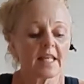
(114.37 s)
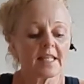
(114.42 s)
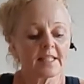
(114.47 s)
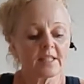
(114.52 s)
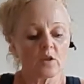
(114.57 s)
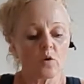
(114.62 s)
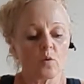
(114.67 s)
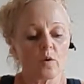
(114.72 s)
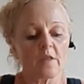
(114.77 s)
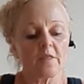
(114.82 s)

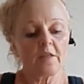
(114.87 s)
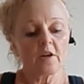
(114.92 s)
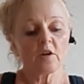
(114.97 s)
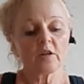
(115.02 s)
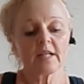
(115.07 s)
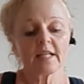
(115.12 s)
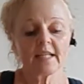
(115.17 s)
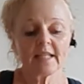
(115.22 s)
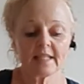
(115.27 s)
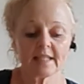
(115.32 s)
So there
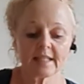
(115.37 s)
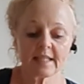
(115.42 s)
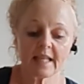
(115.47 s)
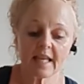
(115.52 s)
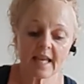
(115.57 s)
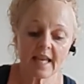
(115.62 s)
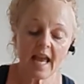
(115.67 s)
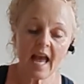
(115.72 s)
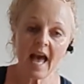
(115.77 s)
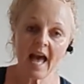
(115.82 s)
is
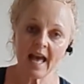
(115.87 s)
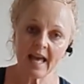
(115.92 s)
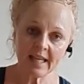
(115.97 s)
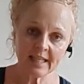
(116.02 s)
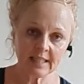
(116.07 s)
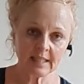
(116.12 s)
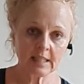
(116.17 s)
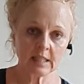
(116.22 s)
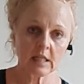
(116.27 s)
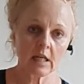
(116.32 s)
a
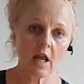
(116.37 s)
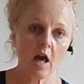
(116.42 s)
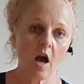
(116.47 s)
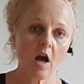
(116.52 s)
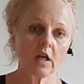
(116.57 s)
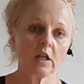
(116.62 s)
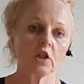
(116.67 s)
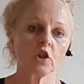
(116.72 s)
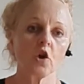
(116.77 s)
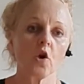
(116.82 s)
hand
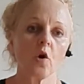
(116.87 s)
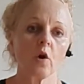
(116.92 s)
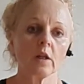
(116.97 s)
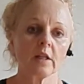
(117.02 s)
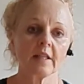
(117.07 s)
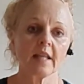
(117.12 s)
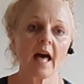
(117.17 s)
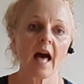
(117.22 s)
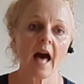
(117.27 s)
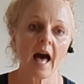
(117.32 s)
lock
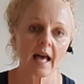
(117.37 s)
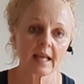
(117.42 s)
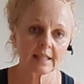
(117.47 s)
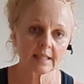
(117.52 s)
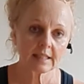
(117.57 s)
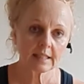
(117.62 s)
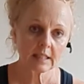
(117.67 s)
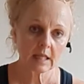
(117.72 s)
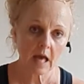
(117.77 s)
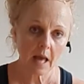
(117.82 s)
called the
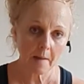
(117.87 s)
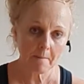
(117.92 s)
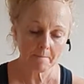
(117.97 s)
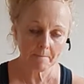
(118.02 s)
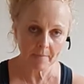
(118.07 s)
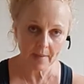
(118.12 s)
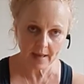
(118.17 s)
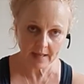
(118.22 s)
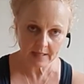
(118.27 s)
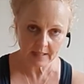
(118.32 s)
Hasta
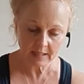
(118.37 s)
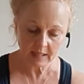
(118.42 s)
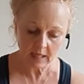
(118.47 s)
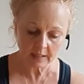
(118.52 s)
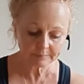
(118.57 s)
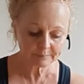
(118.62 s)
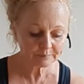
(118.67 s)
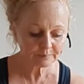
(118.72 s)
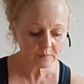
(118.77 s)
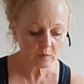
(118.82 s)
Bandha,
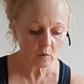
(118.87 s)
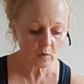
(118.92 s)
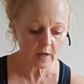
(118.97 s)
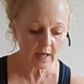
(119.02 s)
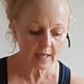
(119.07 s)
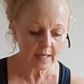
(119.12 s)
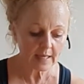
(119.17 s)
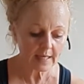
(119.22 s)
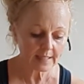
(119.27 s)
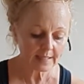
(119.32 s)

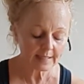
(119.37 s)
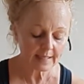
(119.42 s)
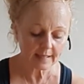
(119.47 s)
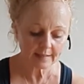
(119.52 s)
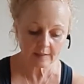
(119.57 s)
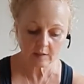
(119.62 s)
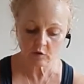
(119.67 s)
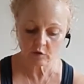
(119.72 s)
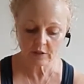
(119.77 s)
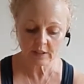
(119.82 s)
okay, in
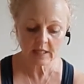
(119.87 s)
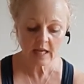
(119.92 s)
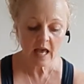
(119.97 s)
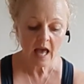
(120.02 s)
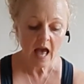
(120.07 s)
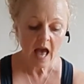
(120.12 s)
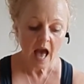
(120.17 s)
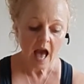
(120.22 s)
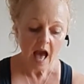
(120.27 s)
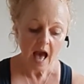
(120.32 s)
Sanskrit,
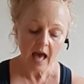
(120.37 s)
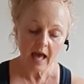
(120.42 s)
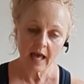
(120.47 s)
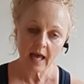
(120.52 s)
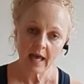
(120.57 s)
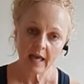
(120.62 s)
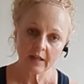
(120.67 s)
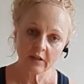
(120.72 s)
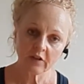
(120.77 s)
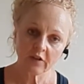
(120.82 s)

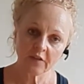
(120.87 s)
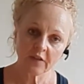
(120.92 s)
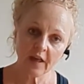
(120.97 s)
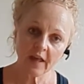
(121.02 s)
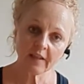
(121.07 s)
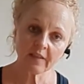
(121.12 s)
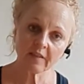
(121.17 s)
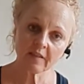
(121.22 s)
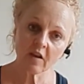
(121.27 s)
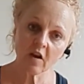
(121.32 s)
and
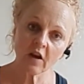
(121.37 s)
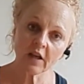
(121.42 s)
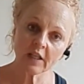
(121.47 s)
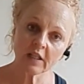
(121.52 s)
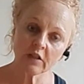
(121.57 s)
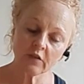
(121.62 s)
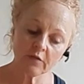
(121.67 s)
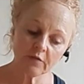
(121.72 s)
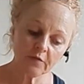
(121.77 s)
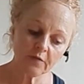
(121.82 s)
that's
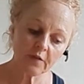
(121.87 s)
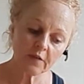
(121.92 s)
kind of